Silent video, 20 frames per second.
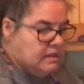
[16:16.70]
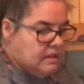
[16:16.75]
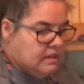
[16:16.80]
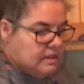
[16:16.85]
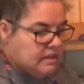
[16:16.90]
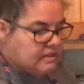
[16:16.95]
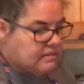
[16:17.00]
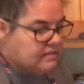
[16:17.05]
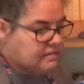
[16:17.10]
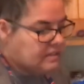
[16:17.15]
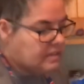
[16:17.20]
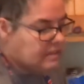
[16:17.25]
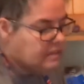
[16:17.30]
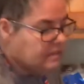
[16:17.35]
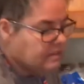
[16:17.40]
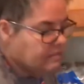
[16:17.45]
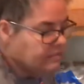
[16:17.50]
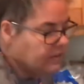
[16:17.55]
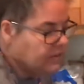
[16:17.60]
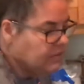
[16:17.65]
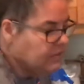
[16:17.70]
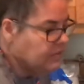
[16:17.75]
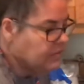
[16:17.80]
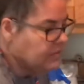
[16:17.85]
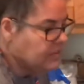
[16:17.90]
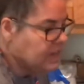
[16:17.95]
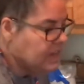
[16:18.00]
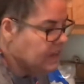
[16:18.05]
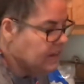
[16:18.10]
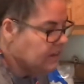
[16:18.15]
let's see, further
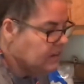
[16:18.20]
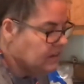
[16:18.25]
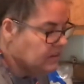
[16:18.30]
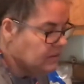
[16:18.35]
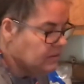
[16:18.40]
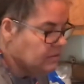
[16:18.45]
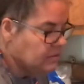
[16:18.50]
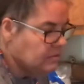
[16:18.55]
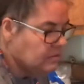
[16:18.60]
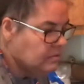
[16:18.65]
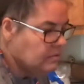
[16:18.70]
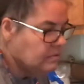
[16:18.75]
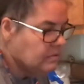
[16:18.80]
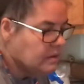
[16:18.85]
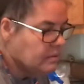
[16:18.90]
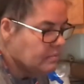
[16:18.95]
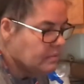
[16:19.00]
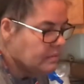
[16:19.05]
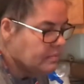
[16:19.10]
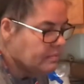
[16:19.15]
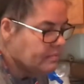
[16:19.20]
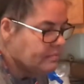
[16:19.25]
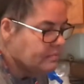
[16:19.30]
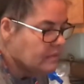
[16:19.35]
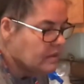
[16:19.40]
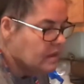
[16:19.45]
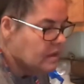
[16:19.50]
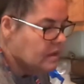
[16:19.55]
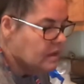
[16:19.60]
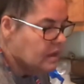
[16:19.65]
down here. Oh, come on.
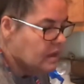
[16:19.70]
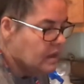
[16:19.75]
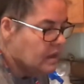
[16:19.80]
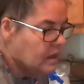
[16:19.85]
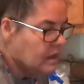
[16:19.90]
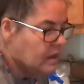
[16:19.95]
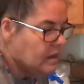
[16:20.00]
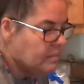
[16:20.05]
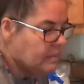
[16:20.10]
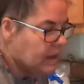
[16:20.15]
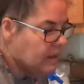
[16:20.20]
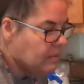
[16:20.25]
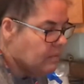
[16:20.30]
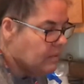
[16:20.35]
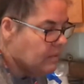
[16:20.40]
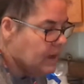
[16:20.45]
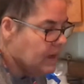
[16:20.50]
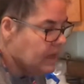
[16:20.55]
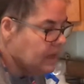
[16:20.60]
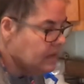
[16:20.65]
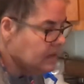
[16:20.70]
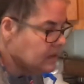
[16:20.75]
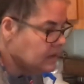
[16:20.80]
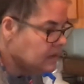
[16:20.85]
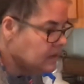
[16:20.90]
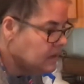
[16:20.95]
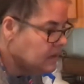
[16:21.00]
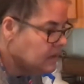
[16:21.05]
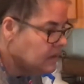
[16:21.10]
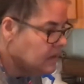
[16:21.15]
I read,
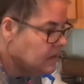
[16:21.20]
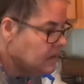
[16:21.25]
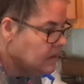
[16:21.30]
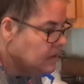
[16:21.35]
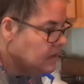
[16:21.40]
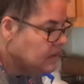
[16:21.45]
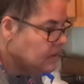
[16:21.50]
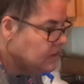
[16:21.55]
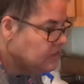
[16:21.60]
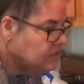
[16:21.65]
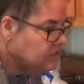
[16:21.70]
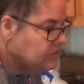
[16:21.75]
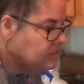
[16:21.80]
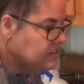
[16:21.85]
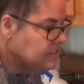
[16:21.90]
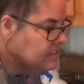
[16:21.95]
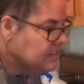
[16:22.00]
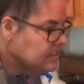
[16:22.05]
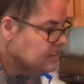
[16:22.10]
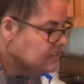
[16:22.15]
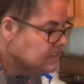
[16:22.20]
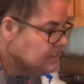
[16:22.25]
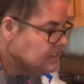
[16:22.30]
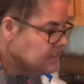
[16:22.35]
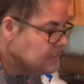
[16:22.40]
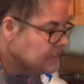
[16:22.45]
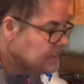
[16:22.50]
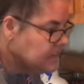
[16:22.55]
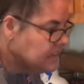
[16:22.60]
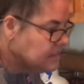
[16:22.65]
she says
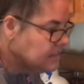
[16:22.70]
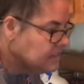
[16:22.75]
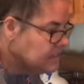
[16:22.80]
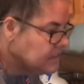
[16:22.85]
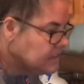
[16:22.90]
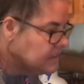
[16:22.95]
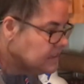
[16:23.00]
this.